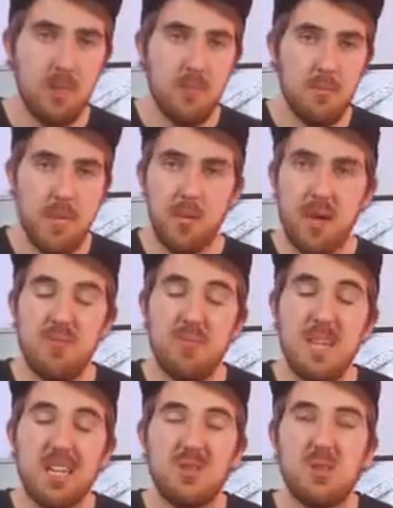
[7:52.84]
But anyway,
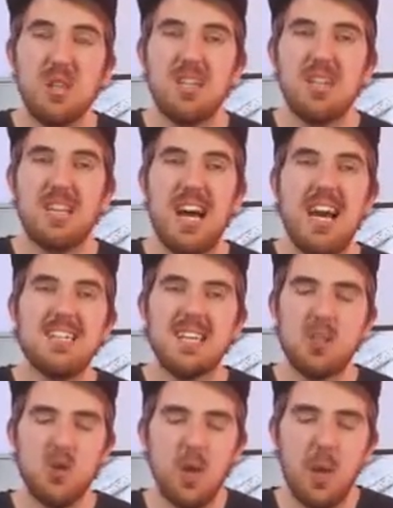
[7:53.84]
thanks for watching, guys.
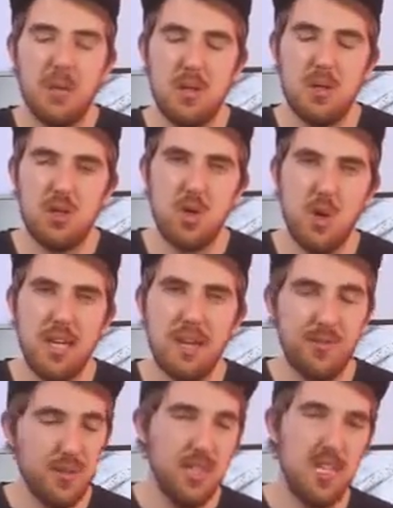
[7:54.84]
I do hope you enjoyed.
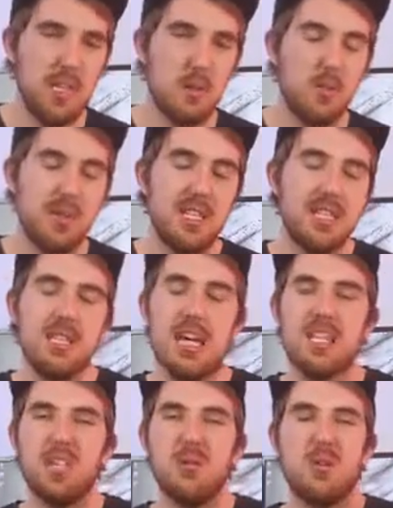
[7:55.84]
If you did, please
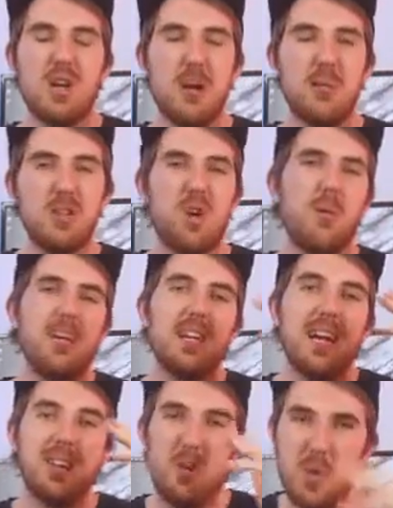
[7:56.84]
like, share, subscribe, and comment
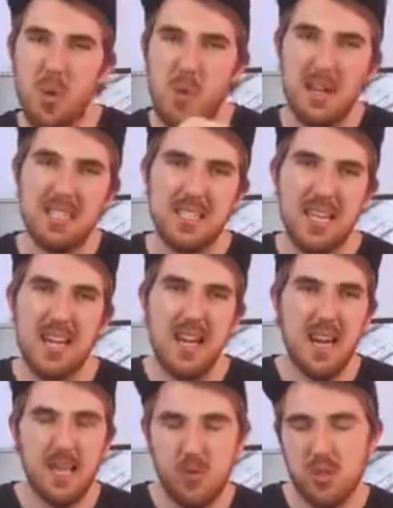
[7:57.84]
like always,
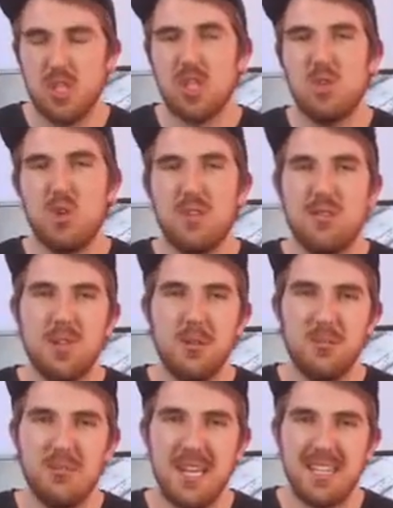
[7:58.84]
and then we'll check all of
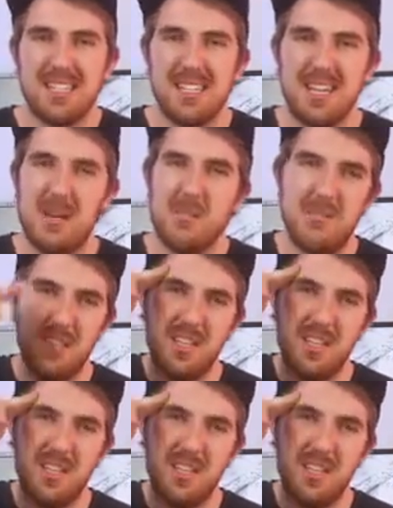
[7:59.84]
you next time.